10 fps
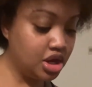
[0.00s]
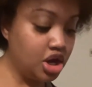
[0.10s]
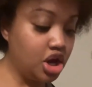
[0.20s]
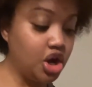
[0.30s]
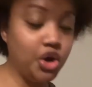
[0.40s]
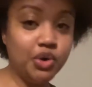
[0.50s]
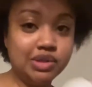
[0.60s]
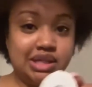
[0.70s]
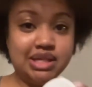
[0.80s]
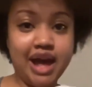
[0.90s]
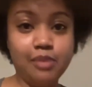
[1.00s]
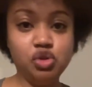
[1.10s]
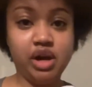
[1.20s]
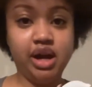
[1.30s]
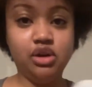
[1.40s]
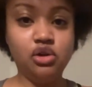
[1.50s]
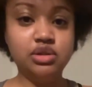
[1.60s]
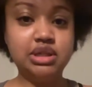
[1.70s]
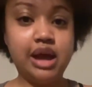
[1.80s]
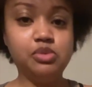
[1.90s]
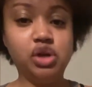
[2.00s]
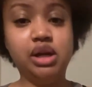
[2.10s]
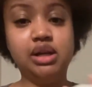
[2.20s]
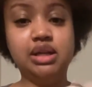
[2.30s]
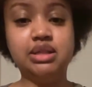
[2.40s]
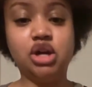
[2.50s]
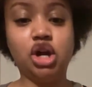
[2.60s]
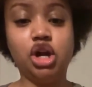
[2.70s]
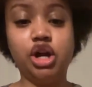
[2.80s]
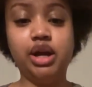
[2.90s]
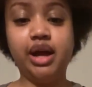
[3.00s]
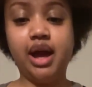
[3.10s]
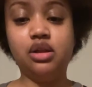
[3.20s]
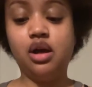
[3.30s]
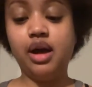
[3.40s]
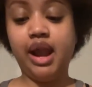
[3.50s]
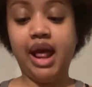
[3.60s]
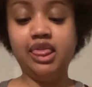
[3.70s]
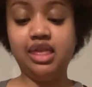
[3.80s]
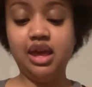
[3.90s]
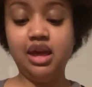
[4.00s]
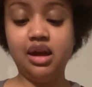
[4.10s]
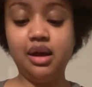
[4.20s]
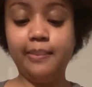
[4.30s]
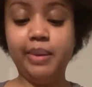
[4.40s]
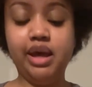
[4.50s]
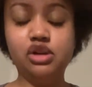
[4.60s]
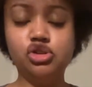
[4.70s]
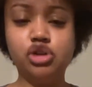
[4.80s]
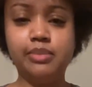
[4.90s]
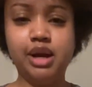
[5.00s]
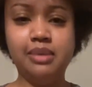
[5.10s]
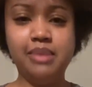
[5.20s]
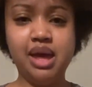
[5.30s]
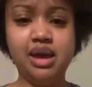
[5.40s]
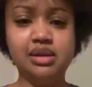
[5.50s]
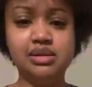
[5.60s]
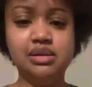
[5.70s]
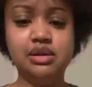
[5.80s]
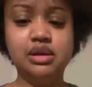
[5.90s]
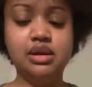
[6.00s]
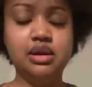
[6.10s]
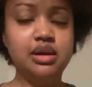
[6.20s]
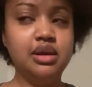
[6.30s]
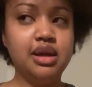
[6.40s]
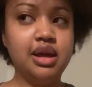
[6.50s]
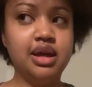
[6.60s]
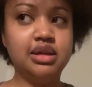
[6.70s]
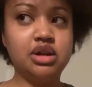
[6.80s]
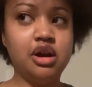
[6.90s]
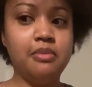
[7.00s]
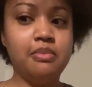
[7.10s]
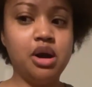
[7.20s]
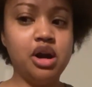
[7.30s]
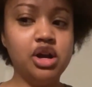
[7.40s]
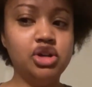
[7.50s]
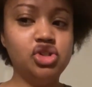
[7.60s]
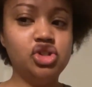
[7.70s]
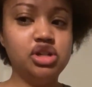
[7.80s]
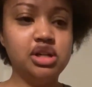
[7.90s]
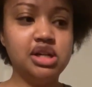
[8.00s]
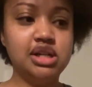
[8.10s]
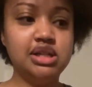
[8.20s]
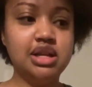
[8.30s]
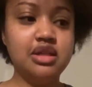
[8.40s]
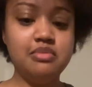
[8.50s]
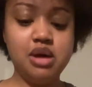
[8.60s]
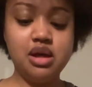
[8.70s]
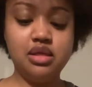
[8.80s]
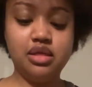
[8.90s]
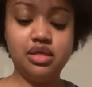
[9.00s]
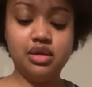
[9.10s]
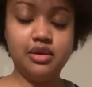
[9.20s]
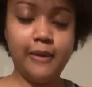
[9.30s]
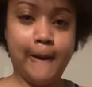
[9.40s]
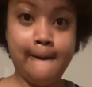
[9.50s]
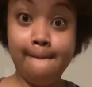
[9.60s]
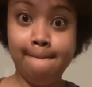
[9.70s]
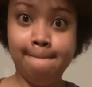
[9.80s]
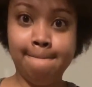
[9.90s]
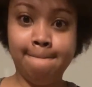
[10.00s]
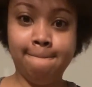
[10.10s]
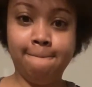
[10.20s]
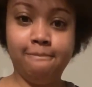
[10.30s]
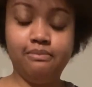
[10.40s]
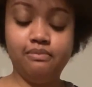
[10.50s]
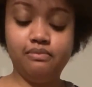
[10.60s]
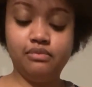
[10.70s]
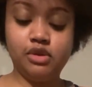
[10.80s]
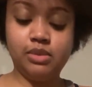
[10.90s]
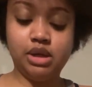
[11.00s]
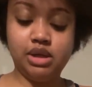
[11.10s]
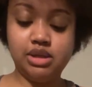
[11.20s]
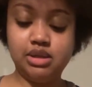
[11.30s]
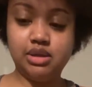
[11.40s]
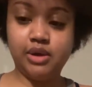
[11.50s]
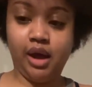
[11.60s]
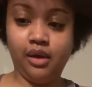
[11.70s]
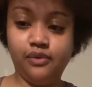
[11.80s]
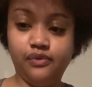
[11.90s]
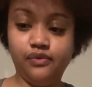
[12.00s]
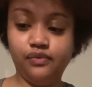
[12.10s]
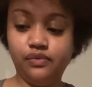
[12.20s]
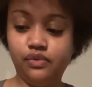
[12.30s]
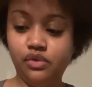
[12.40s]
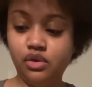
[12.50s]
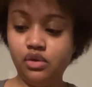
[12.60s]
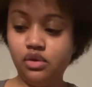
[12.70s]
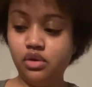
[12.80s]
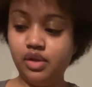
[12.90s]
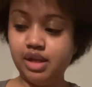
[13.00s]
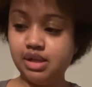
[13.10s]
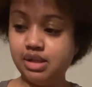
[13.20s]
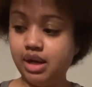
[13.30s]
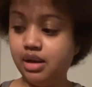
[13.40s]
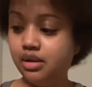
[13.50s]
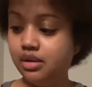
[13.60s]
Oh Snapdragon. Oh Snapdragon is in our current catalog, and I think Pink Strawberry Mint is our March scent of the month. Oh my goodness. Okay. That's exciting.